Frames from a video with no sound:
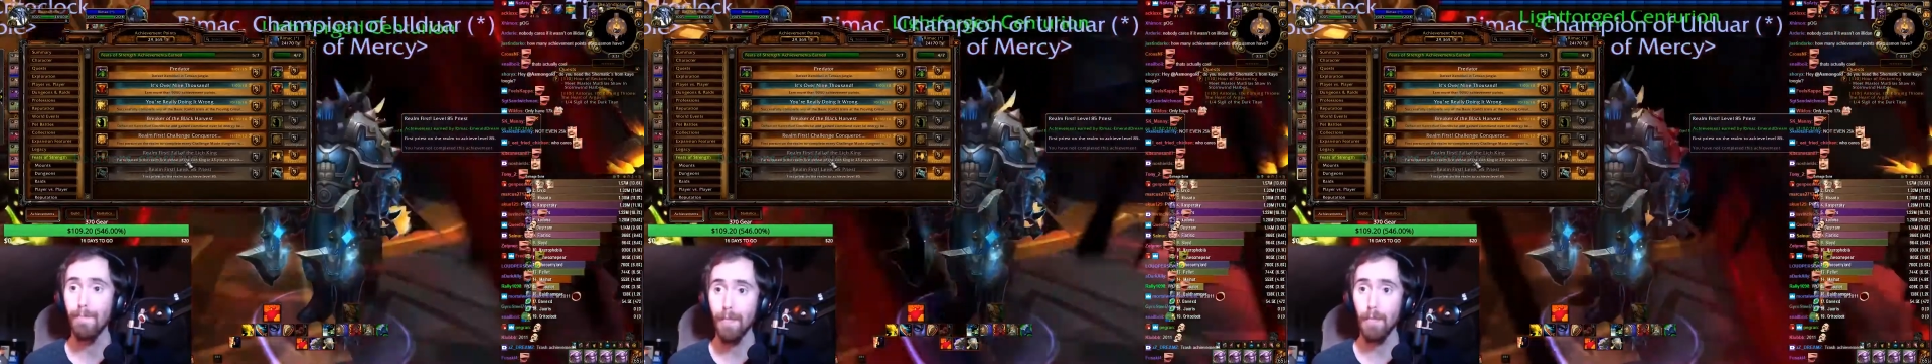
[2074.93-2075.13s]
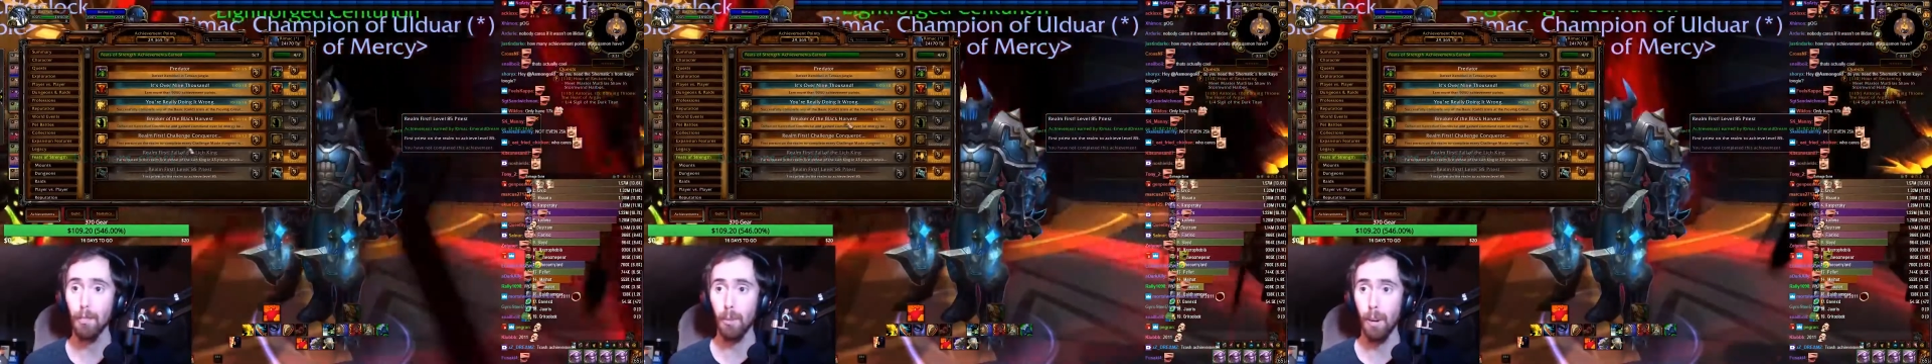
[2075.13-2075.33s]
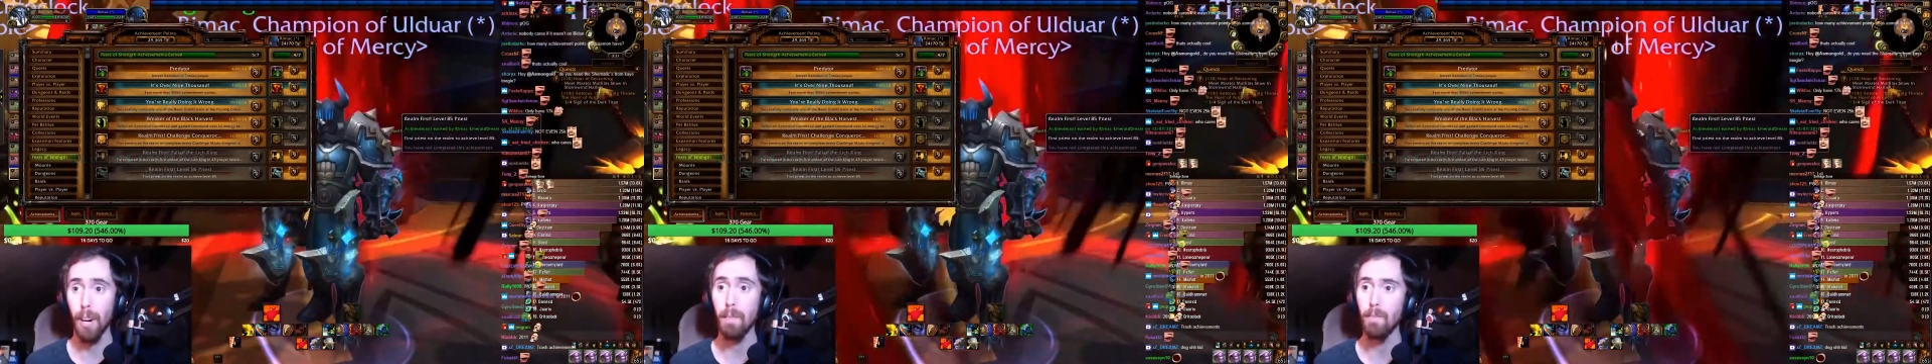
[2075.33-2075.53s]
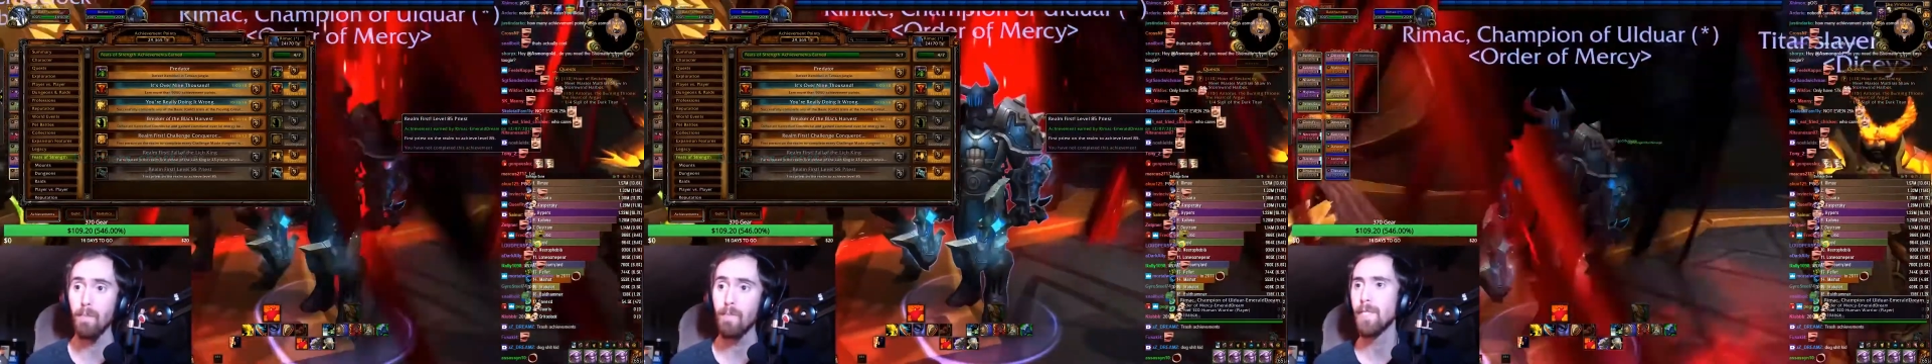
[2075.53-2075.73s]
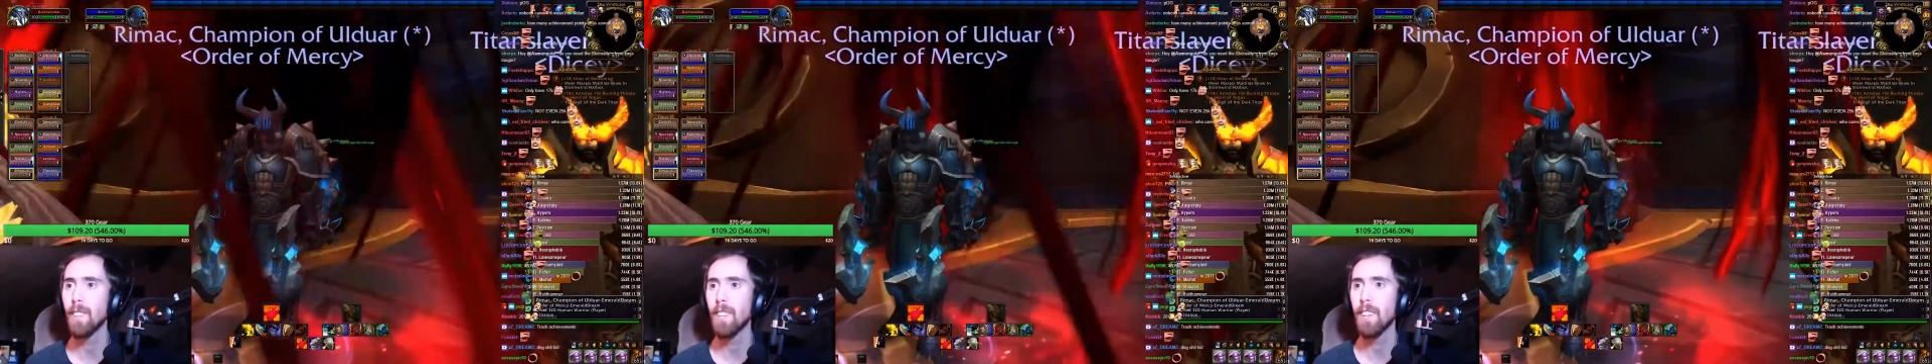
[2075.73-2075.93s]
That's great.
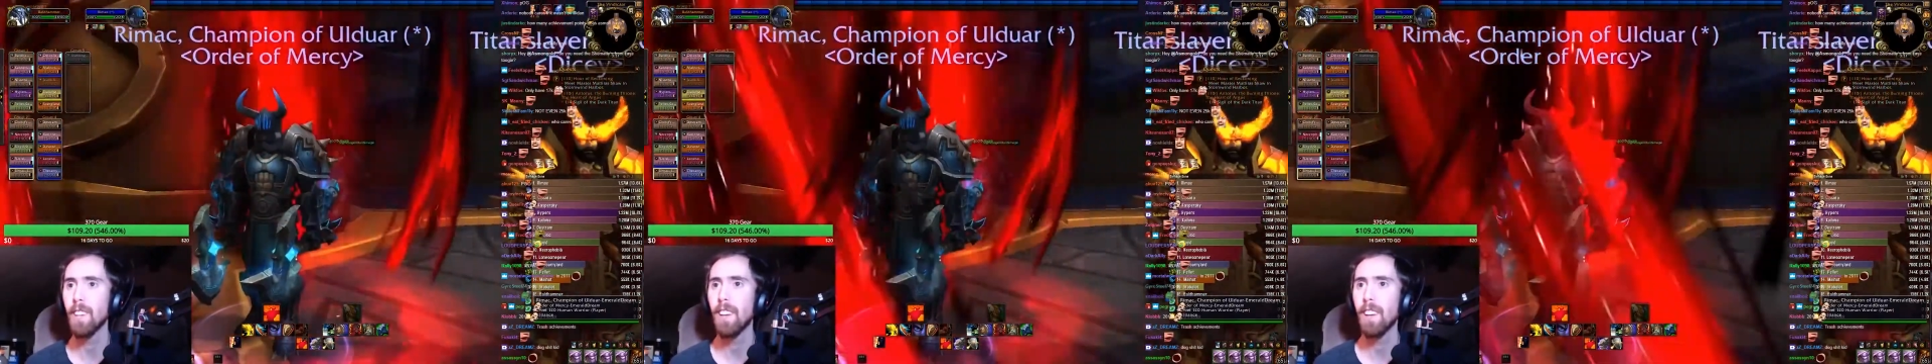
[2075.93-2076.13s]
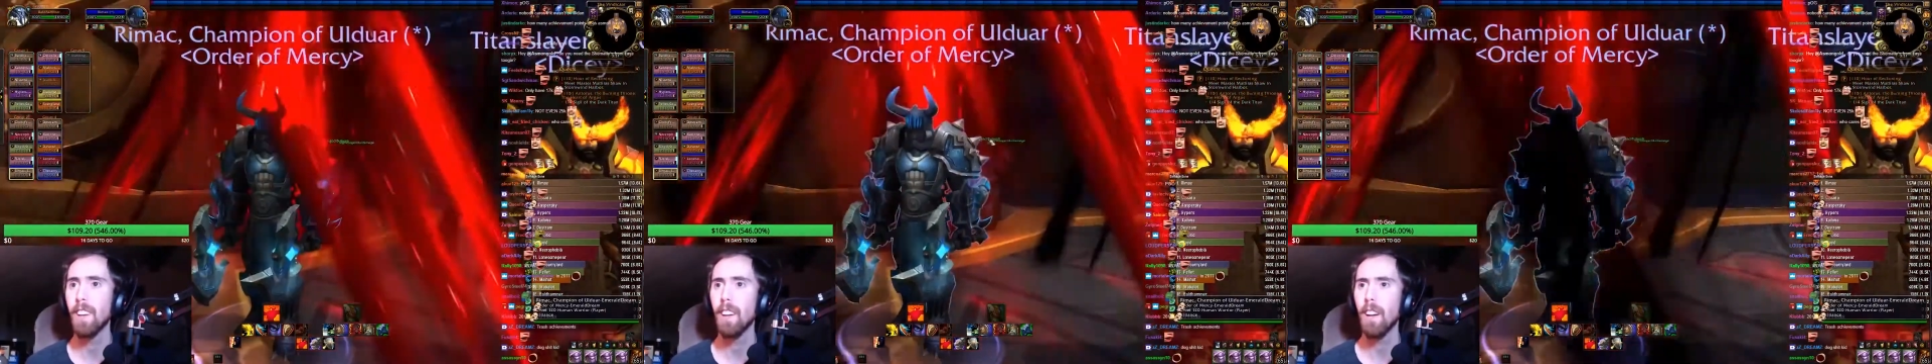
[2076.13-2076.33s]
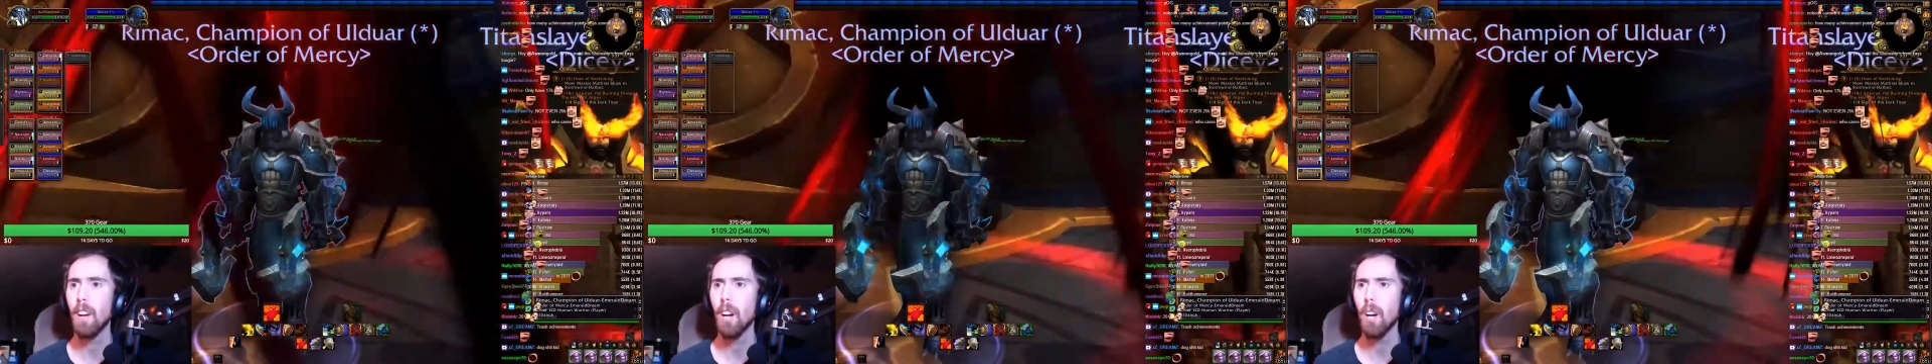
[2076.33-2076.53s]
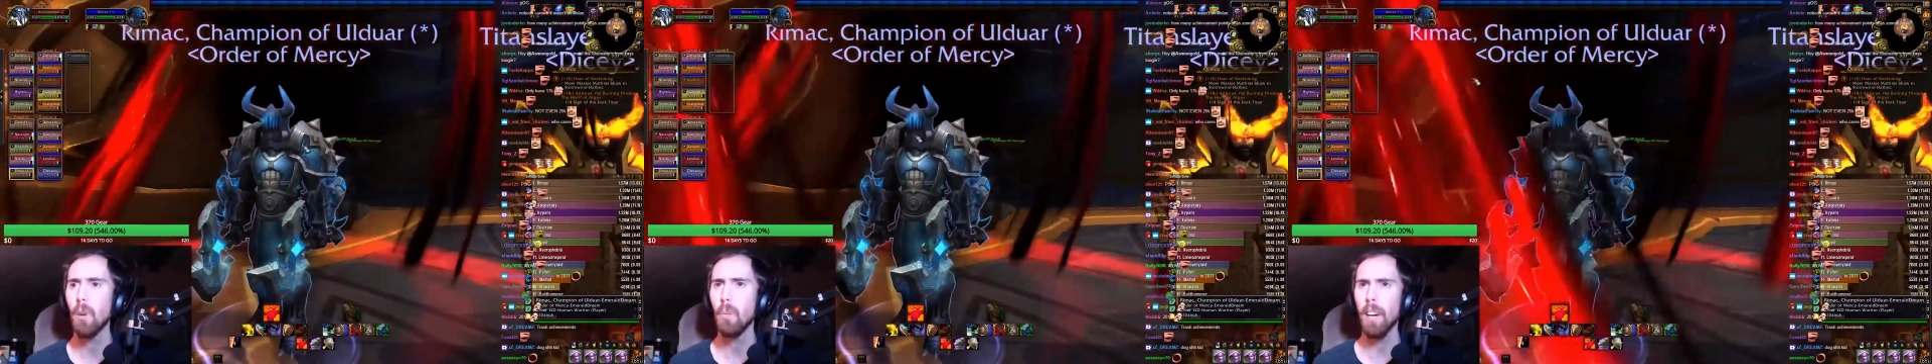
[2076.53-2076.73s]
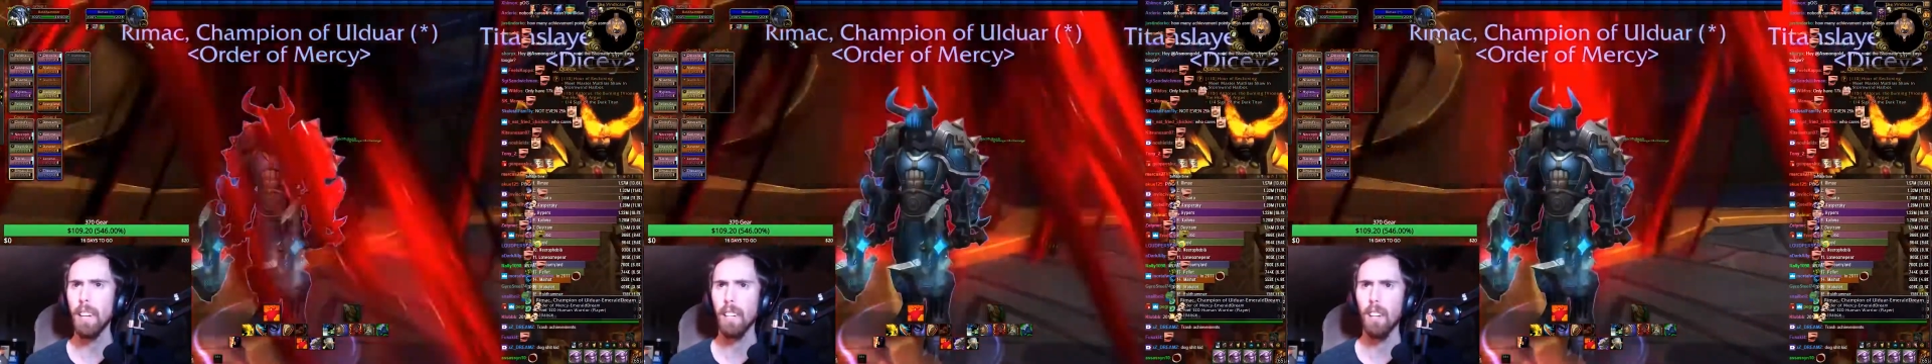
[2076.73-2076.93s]

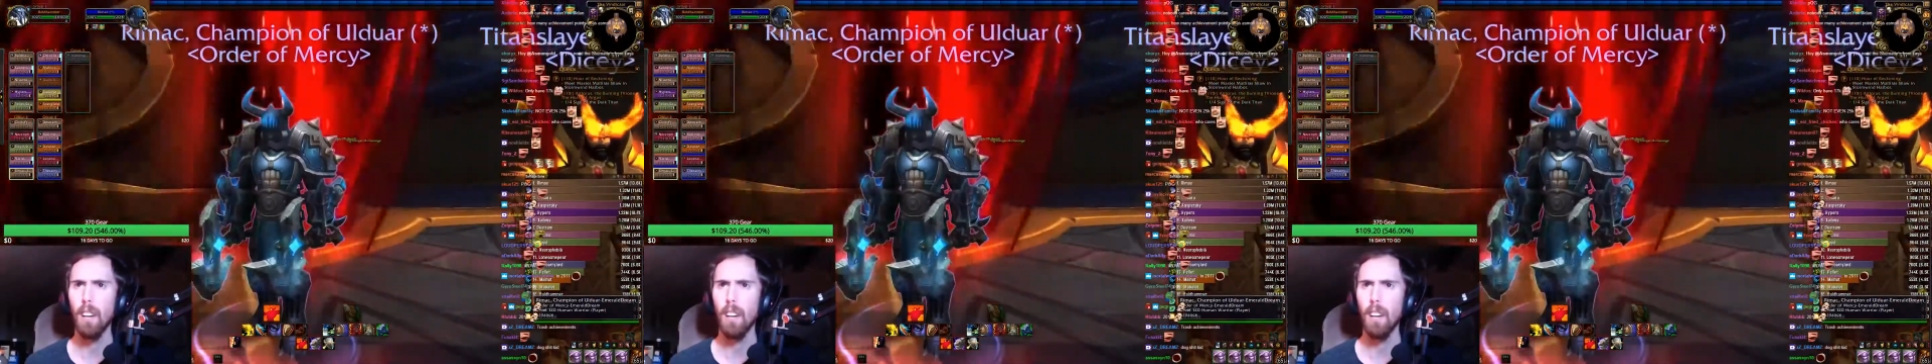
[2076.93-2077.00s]
Wait.